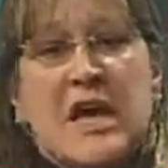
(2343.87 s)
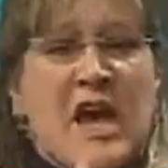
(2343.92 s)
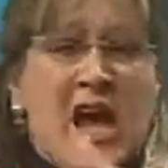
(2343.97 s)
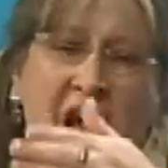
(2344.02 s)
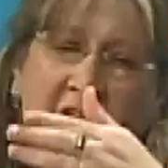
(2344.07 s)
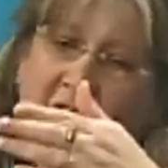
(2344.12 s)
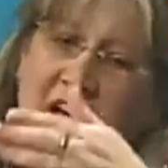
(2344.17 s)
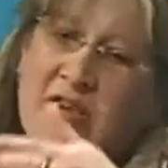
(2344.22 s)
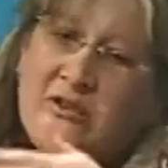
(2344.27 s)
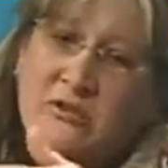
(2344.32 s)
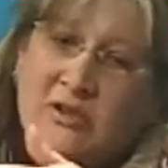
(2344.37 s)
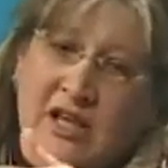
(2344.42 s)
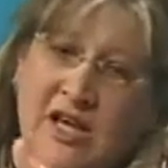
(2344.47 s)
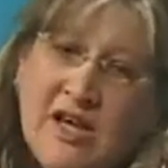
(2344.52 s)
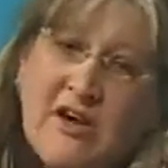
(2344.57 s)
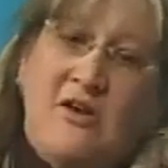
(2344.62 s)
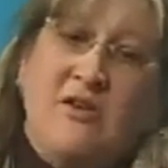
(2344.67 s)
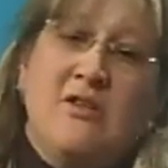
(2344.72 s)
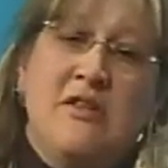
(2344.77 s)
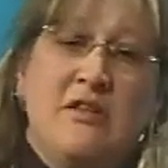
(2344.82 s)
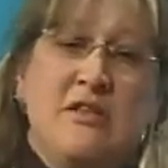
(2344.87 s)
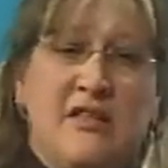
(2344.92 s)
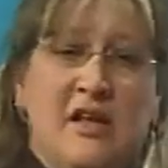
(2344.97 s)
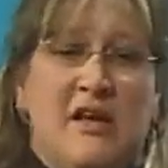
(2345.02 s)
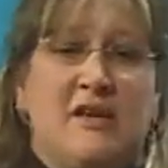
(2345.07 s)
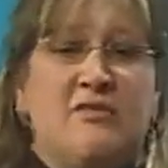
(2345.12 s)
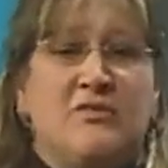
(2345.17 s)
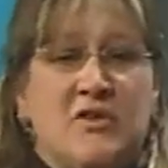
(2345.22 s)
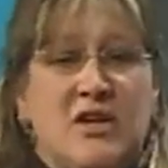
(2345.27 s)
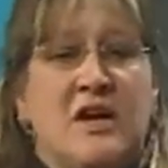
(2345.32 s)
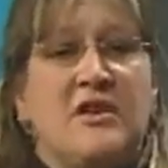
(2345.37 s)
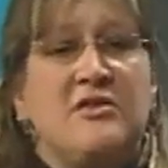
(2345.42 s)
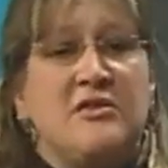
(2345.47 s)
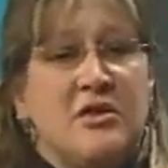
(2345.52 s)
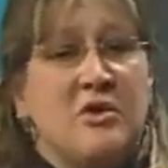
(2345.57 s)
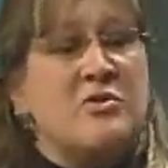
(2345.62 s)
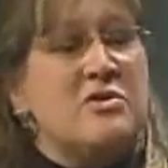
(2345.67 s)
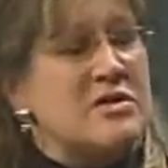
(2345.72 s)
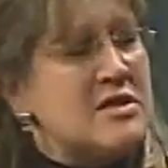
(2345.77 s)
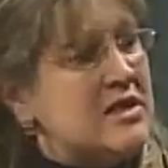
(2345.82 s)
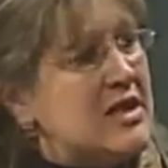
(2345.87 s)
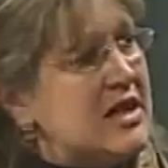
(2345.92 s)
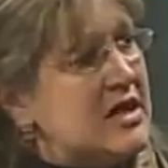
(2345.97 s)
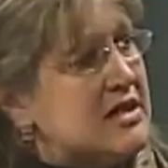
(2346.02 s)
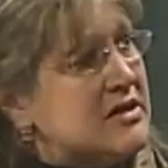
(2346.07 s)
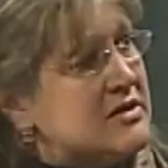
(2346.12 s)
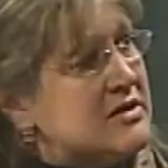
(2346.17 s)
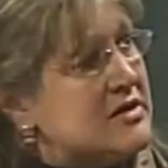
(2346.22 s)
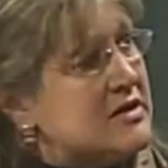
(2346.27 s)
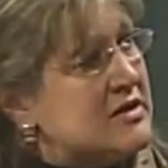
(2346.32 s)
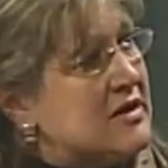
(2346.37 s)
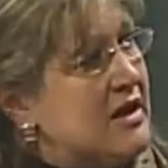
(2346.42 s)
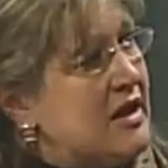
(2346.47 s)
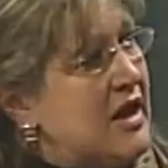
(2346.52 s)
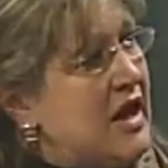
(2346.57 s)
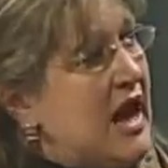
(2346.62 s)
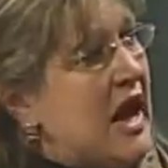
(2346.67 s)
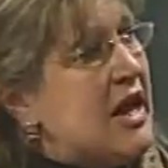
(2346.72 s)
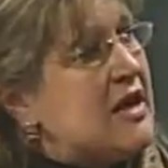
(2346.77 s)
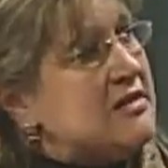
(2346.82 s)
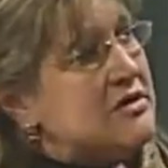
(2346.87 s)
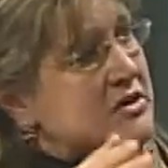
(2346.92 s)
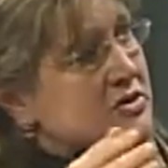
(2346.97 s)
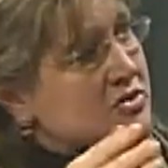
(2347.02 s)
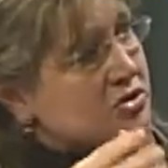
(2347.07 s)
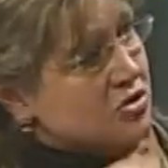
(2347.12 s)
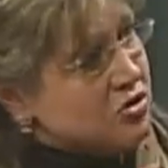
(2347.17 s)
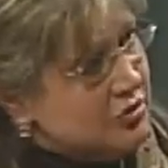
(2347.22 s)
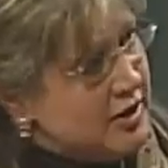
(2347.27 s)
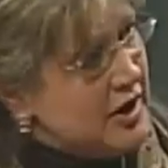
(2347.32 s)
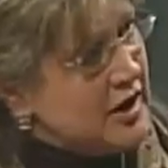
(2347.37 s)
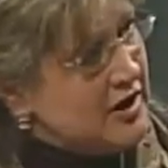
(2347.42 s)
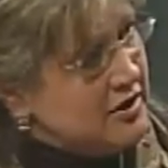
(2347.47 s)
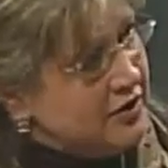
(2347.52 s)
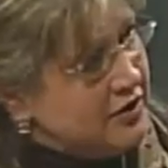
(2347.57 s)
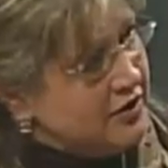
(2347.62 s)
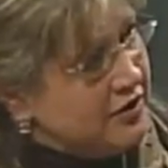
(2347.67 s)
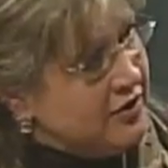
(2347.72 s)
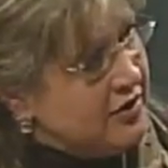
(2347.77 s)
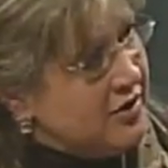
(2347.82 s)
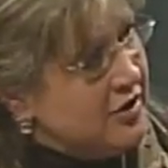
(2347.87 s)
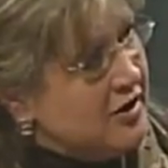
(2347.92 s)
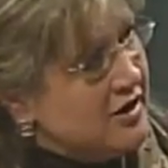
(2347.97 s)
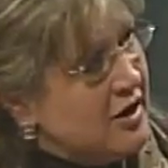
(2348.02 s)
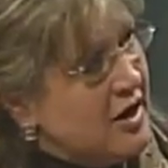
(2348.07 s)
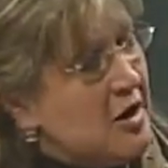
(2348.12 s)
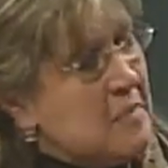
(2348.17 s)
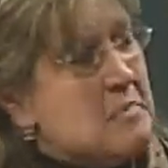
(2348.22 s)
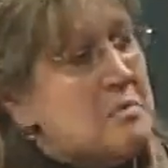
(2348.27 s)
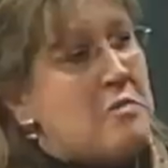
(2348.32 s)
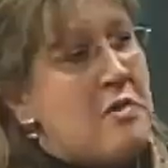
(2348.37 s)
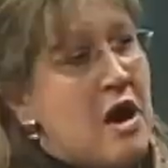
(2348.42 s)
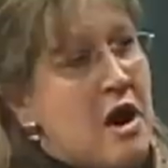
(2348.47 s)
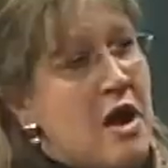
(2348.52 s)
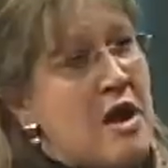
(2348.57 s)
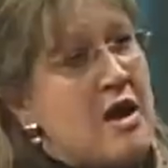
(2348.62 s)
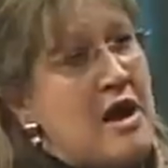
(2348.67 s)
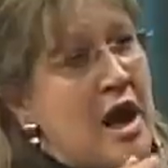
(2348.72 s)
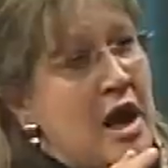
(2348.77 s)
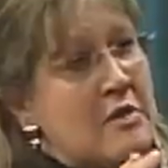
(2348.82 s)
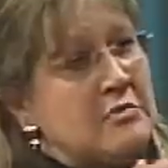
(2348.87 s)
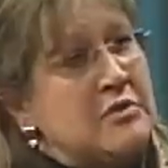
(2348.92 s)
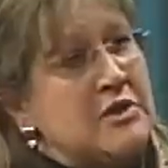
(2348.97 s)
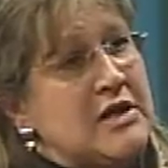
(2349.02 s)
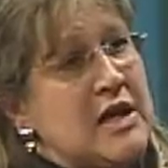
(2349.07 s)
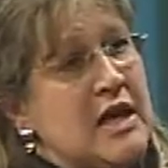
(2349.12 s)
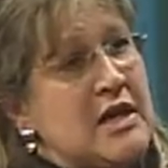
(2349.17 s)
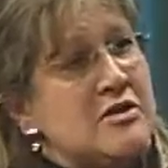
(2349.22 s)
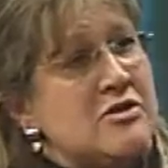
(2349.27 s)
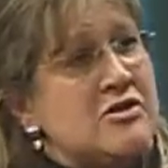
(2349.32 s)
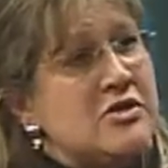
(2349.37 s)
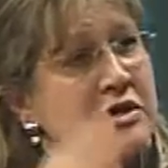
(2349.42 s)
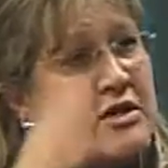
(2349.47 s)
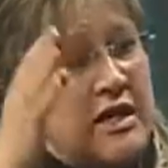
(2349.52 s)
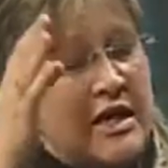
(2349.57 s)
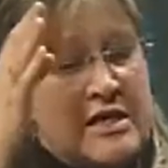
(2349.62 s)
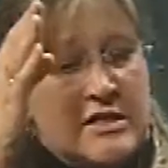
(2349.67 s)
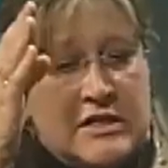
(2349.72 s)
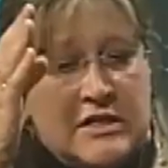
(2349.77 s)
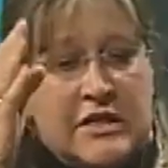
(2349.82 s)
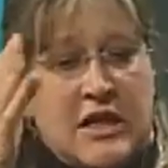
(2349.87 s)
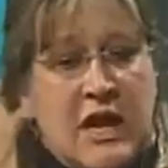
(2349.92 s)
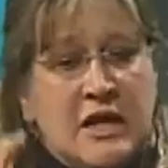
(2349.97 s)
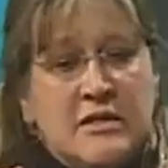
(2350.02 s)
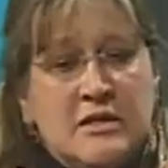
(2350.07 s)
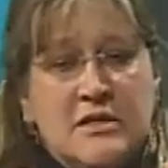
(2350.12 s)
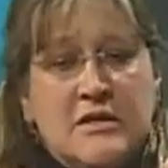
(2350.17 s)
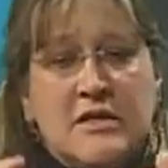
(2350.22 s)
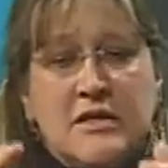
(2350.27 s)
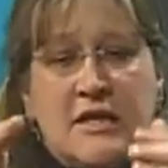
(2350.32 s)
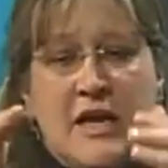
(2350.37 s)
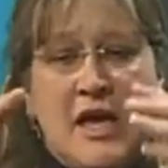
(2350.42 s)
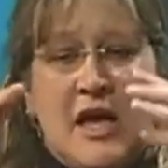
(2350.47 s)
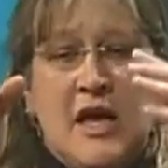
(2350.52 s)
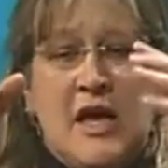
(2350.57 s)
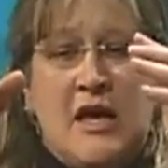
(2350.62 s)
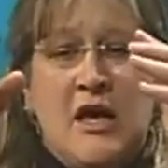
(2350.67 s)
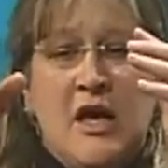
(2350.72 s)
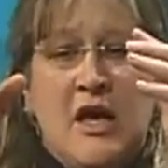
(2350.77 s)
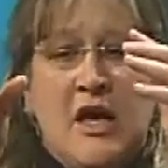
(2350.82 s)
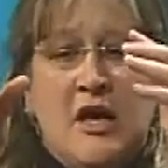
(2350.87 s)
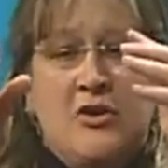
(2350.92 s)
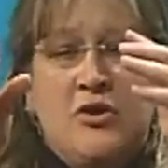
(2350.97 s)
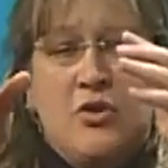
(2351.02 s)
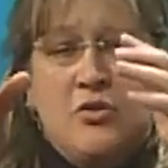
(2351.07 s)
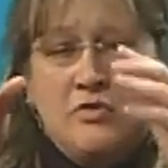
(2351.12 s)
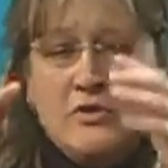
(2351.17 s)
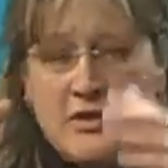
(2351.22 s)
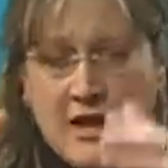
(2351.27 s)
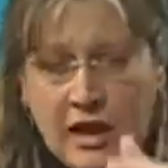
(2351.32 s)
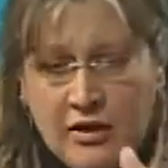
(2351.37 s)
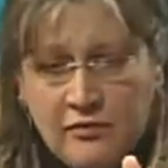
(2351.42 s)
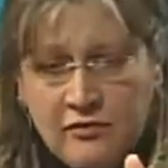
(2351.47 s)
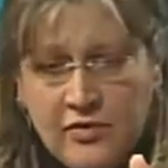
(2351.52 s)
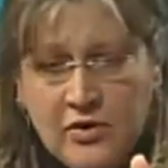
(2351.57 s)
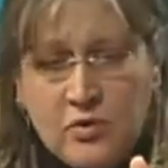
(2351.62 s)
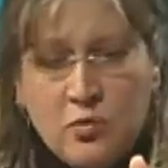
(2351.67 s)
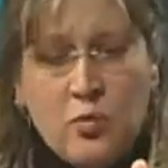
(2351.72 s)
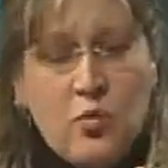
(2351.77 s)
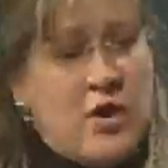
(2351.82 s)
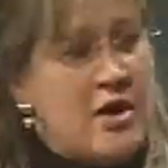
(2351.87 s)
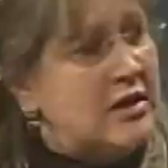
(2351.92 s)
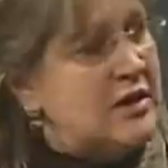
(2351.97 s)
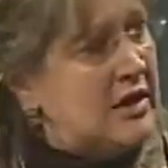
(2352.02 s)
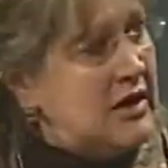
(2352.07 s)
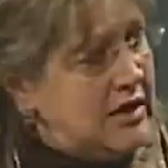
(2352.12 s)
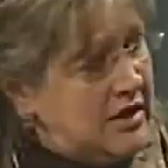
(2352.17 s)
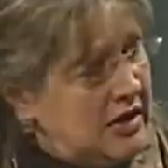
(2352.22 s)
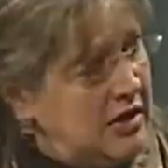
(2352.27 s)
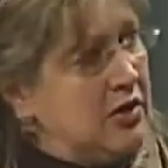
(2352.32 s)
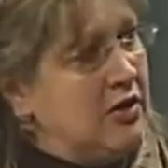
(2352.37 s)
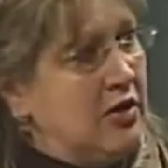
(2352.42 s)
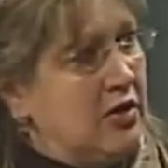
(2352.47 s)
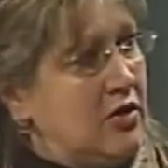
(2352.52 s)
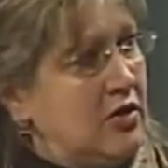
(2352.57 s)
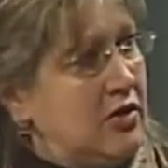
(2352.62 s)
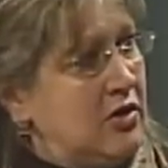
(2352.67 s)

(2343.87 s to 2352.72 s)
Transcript: I don't care that they've done those things. As a trainer, my obligation is not to say, you're deaf in one ear.